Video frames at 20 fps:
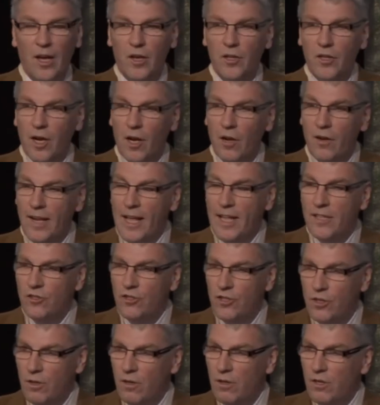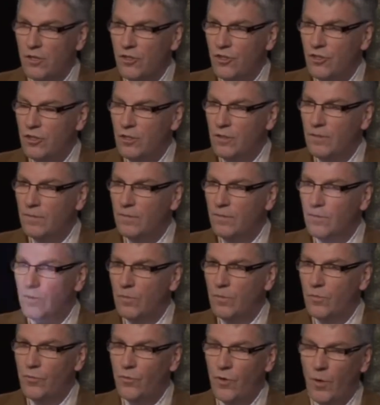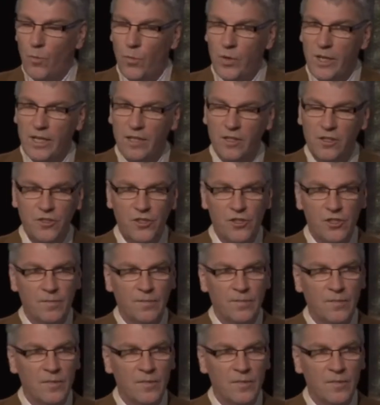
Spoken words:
Geraint George from Wales,